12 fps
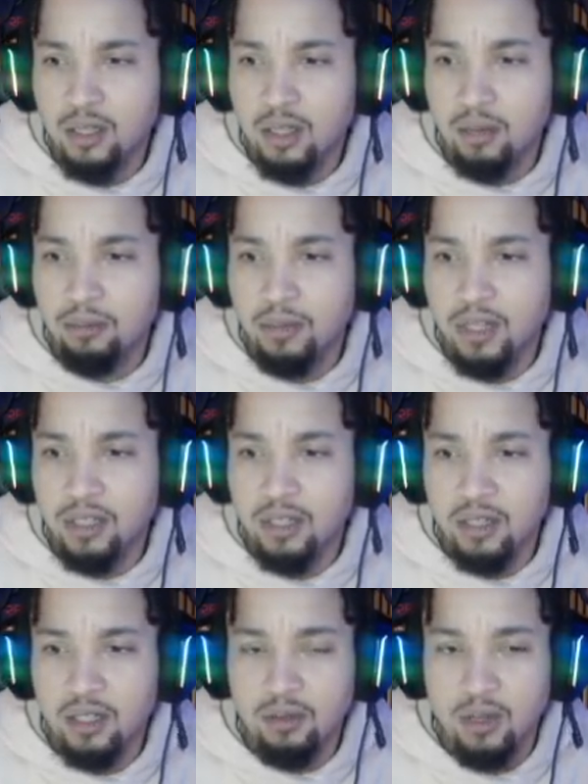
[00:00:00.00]
Yep, this
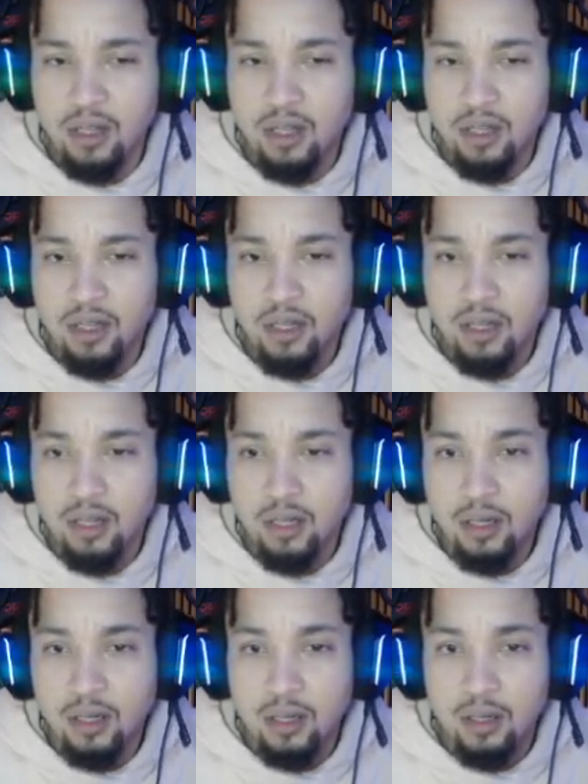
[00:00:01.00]
this way.
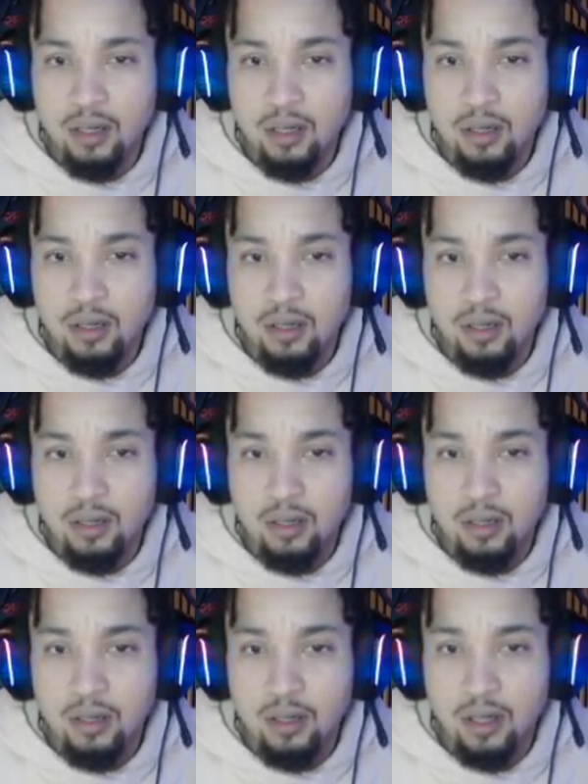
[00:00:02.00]
Really?
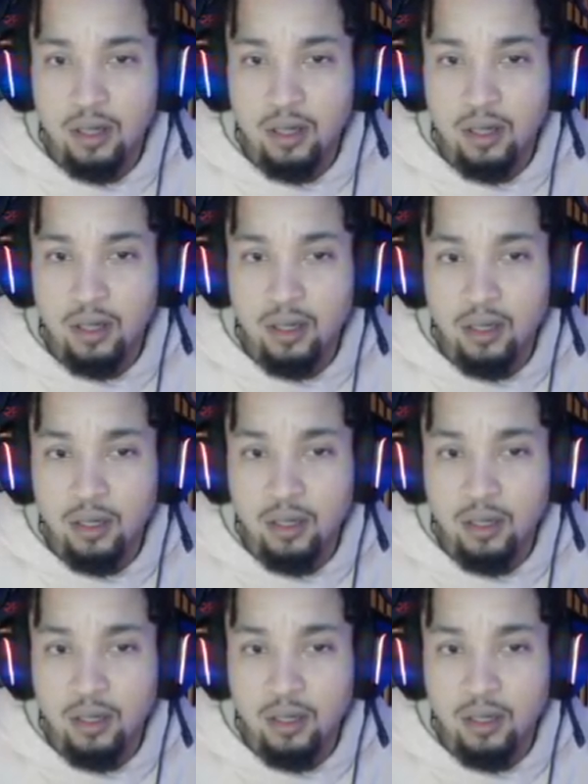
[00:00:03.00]
Yeah. I think